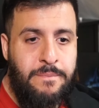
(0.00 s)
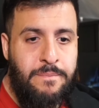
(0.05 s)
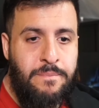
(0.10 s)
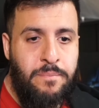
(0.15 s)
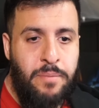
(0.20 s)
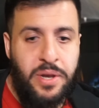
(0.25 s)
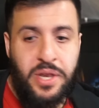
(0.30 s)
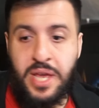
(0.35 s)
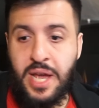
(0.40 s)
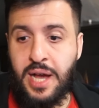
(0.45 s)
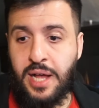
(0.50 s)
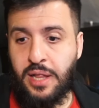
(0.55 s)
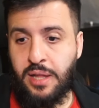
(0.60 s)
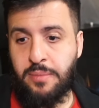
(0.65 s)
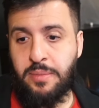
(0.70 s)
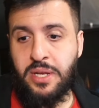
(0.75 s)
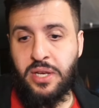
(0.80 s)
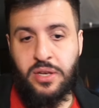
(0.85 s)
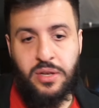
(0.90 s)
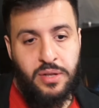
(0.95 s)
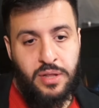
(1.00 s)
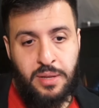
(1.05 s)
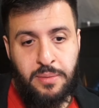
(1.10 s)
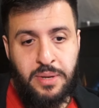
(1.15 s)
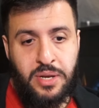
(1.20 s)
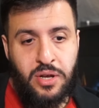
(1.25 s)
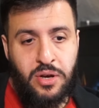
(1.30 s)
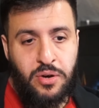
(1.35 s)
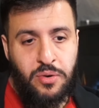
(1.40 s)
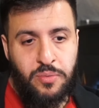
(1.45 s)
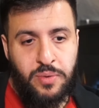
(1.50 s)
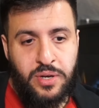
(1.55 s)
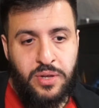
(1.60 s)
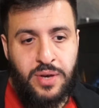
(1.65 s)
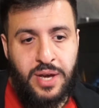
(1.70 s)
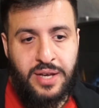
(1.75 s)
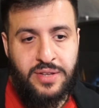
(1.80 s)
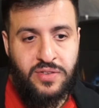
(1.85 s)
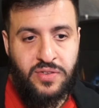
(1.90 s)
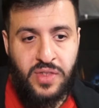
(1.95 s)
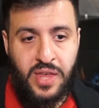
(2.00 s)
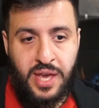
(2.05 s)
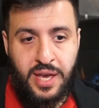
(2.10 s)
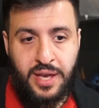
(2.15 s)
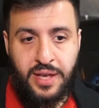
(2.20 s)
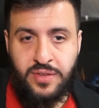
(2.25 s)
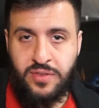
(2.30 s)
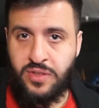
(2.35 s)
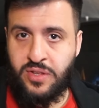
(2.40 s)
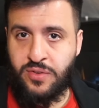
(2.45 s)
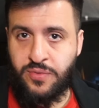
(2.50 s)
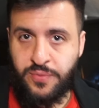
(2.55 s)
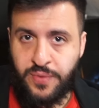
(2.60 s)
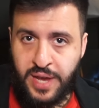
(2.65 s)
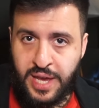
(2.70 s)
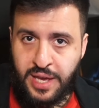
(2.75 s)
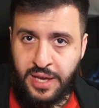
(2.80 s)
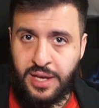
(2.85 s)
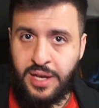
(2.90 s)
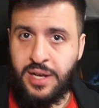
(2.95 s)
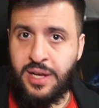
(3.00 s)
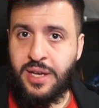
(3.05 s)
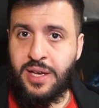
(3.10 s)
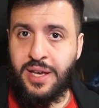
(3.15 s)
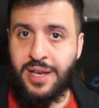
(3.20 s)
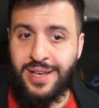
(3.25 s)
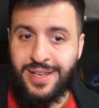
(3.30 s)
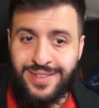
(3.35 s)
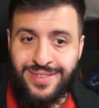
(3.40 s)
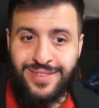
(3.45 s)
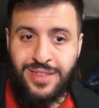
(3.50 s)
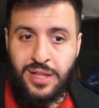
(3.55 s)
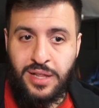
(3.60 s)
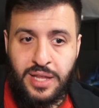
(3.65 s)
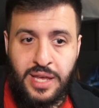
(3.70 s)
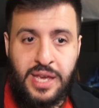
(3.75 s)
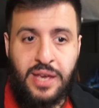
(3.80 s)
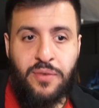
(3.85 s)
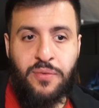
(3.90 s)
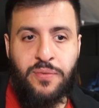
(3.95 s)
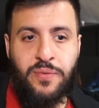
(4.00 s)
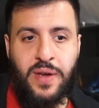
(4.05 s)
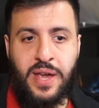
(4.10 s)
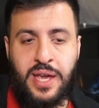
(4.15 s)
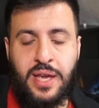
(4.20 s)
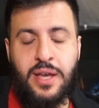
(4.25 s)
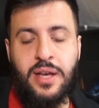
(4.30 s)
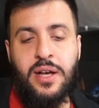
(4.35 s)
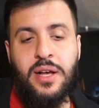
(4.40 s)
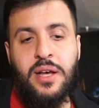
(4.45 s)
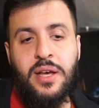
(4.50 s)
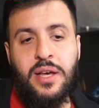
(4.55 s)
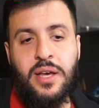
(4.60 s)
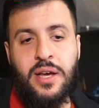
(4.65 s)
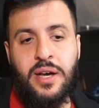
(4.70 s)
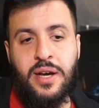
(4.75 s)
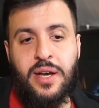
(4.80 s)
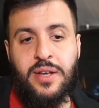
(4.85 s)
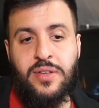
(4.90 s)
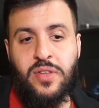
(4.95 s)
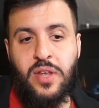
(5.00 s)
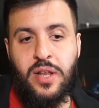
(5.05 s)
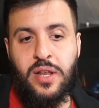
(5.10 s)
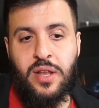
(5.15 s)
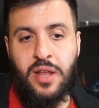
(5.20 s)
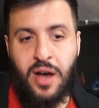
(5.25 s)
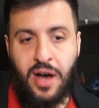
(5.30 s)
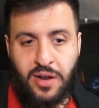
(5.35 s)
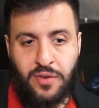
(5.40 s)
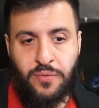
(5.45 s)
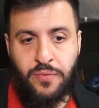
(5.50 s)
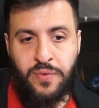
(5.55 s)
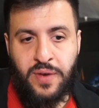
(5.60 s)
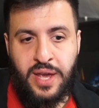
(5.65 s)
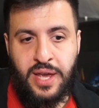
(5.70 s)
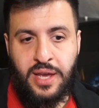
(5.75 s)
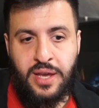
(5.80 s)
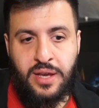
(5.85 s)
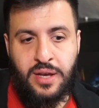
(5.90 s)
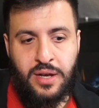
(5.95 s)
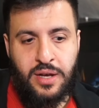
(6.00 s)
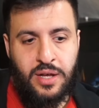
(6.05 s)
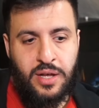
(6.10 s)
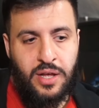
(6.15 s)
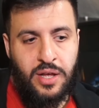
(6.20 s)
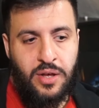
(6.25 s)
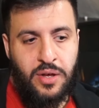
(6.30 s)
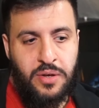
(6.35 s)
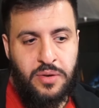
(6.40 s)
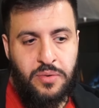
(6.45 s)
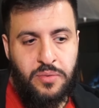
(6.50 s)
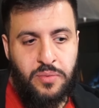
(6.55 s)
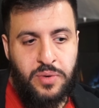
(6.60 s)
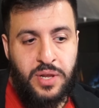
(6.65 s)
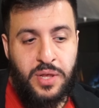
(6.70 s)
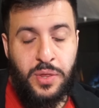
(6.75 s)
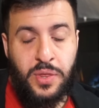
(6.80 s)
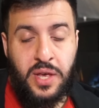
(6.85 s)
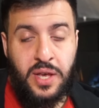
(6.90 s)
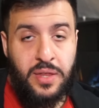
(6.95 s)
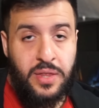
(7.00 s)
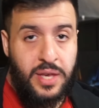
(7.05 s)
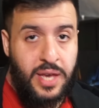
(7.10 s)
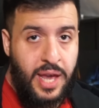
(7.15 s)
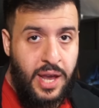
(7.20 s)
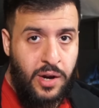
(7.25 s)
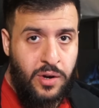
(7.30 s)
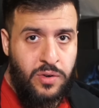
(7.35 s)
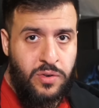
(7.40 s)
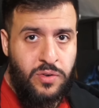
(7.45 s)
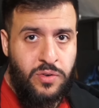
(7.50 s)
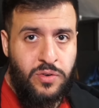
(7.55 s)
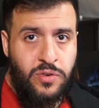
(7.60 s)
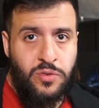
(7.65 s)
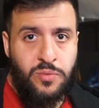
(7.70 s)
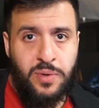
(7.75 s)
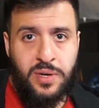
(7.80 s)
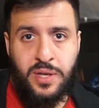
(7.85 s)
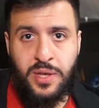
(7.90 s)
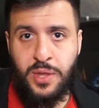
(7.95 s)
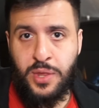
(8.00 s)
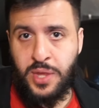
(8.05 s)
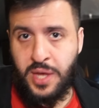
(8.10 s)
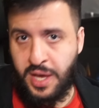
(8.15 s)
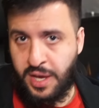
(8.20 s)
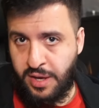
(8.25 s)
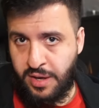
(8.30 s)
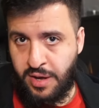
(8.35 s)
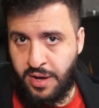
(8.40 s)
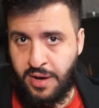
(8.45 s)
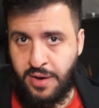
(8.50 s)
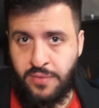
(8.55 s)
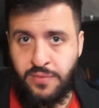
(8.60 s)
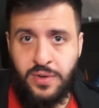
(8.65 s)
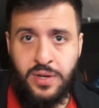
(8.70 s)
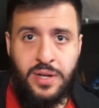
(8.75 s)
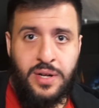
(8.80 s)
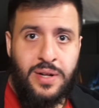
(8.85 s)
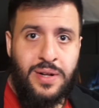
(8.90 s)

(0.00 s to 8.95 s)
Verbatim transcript: But yeah, let me let me know. What do you guys think? Is this fake? Is the leak fake? Uh, is it not fake? Uh, what do you think of the characters? What do you think of